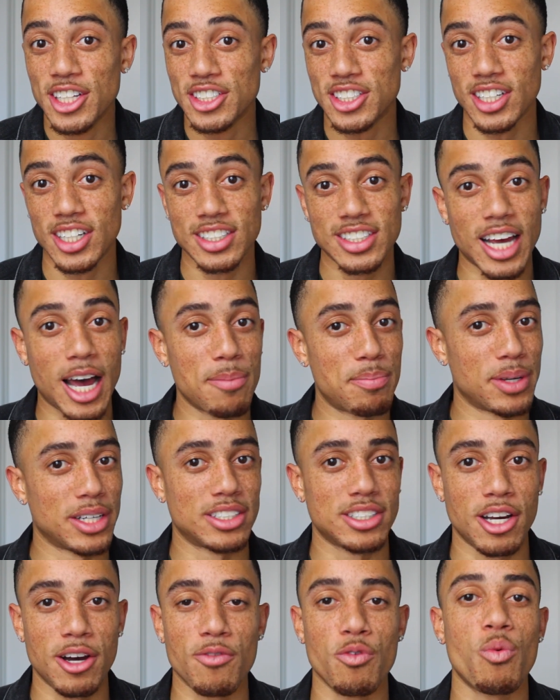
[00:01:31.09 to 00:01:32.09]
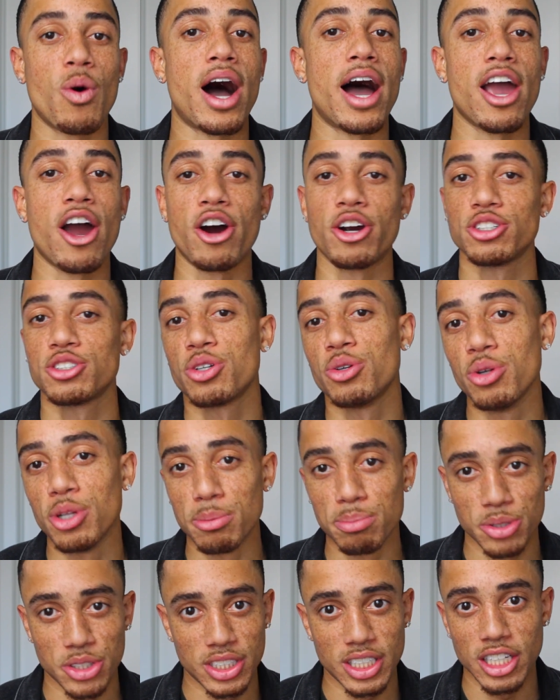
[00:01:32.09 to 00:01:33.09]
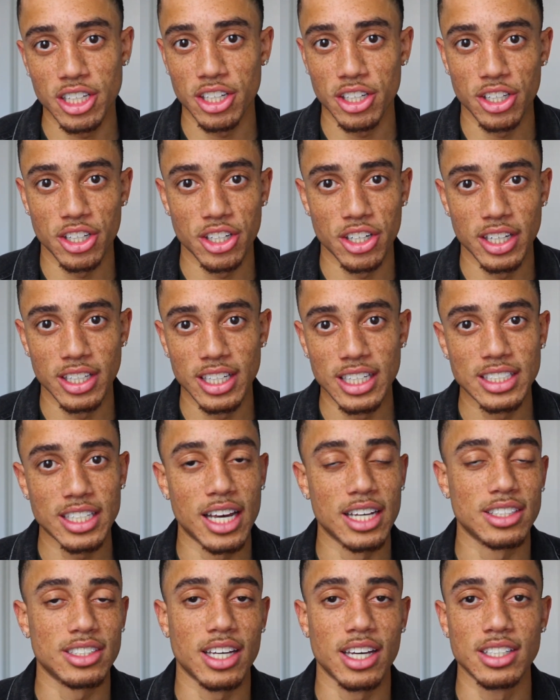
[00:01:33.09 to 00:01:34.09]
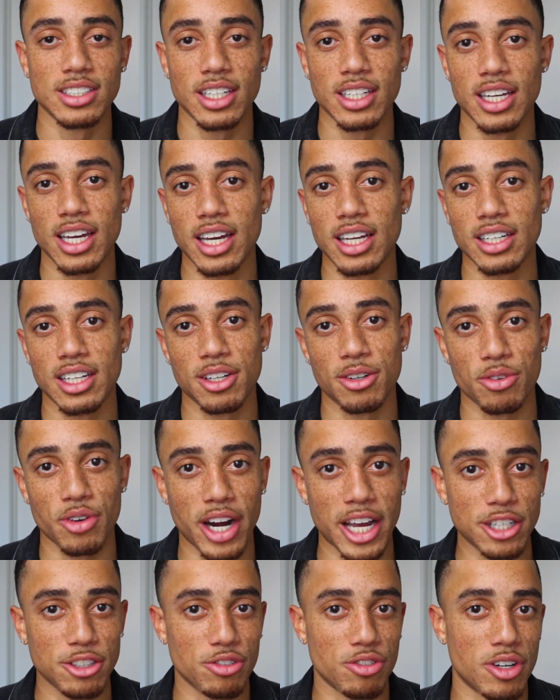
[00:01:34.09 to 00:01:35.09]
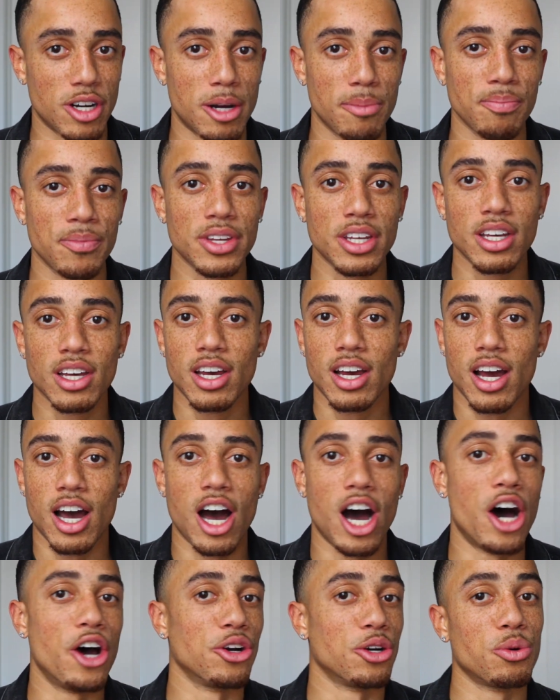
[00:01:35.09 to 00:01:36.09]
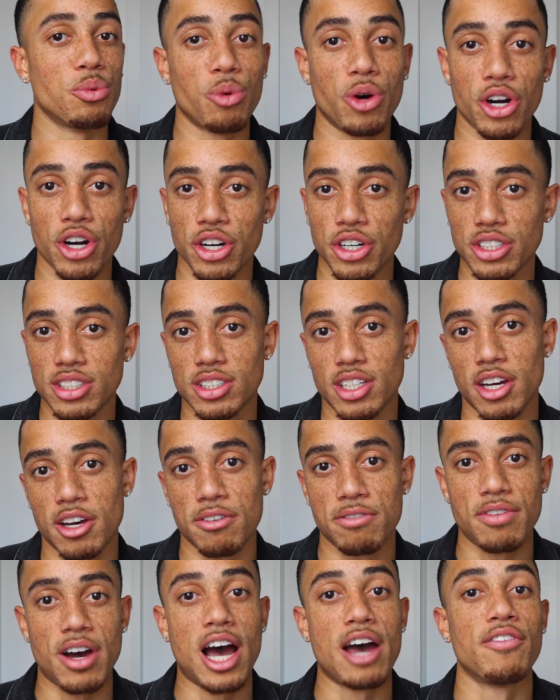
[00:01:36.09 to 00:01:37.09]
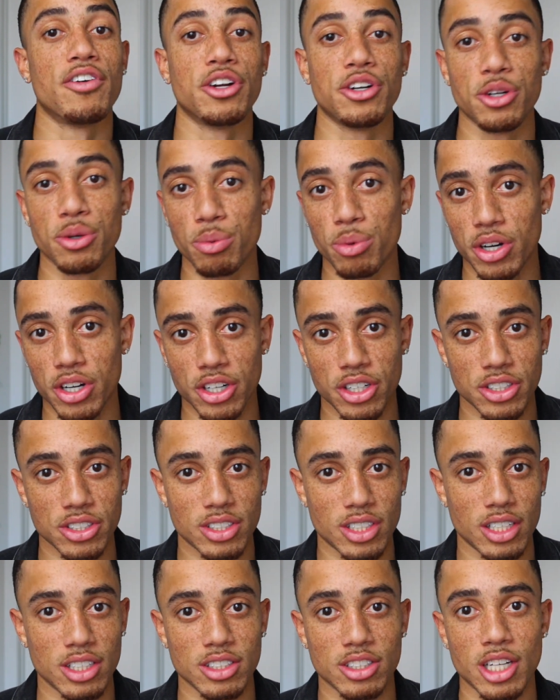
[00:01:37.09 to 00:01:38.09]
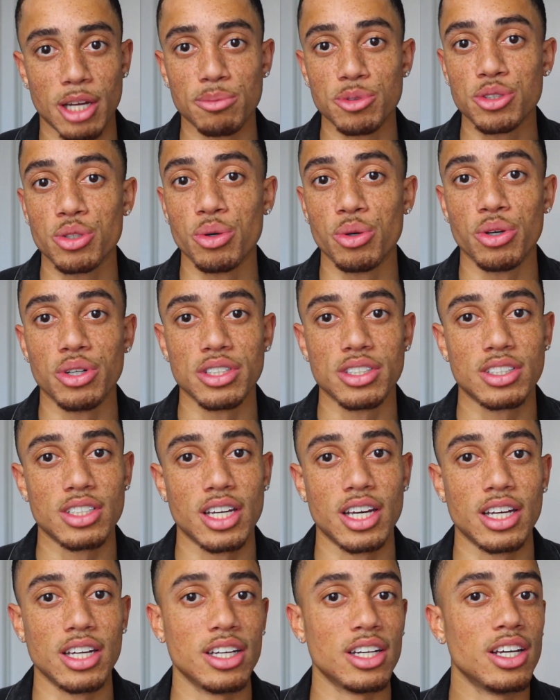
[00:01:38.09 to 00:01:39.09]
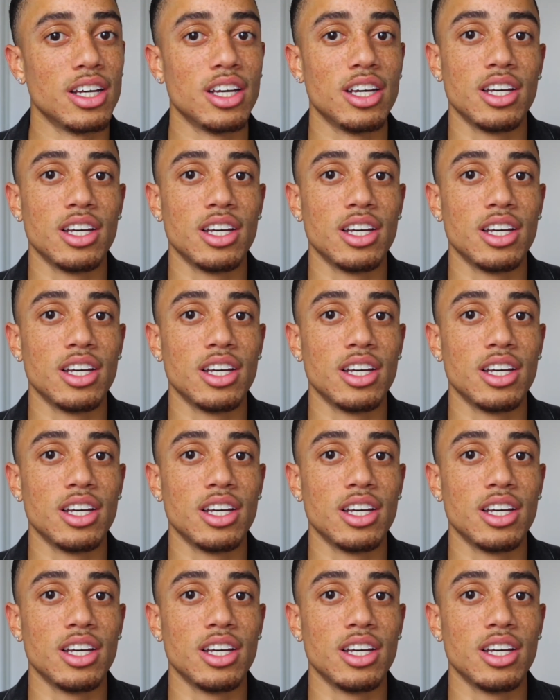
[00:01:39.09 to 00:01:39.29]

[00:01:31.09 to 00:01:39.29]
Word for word: To topics of why our school in particular, and these essays again can range from one hundred words to five hundred words, and some schools send